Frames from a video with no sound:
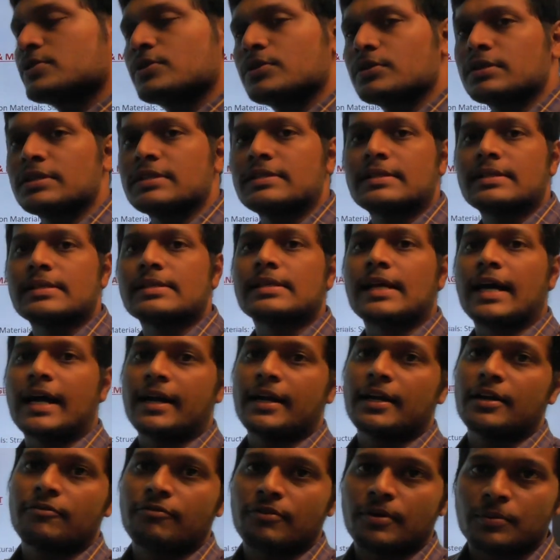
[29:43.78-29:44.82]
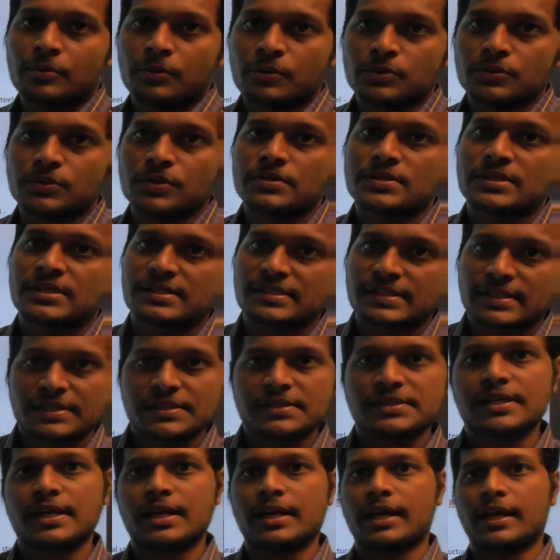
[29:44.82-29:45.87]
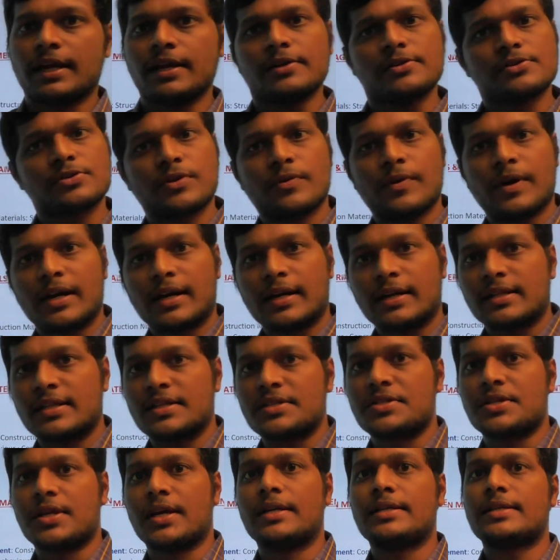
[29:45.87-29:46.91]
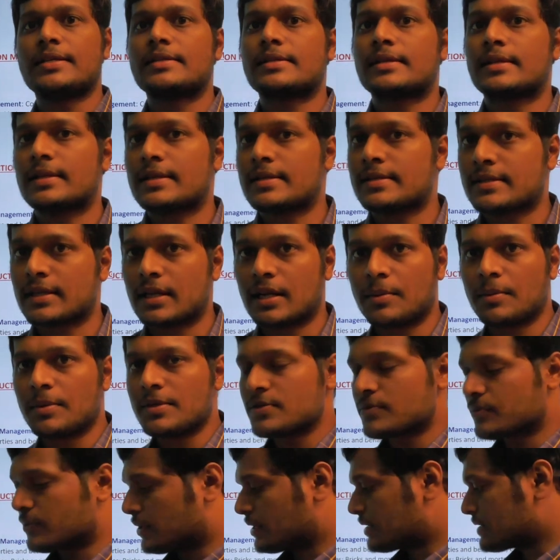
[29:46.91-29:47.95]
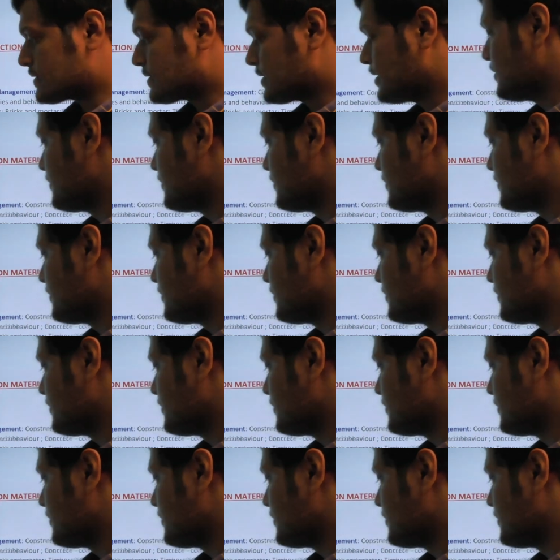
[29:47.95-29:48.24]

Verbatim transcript: this is added from 2016 gate. So what are the changes in the syllabus? We will see.